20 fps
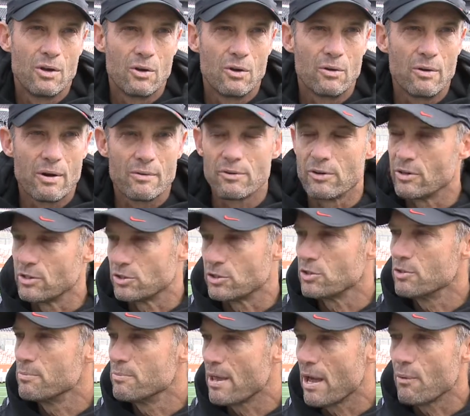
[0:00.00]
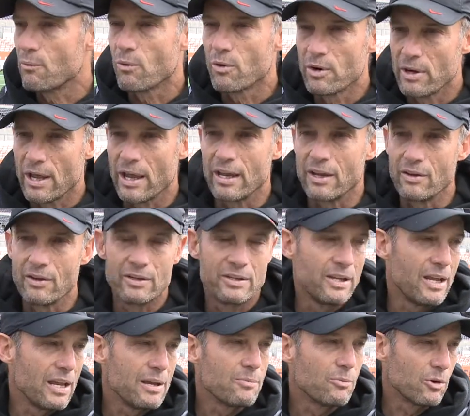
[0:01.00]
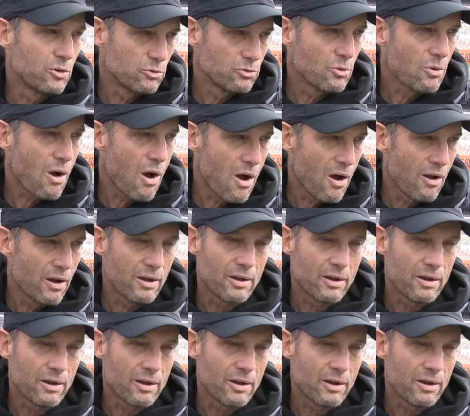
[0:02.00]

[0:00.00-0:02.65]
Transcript: whoever assumed they weren't a good team was wrong.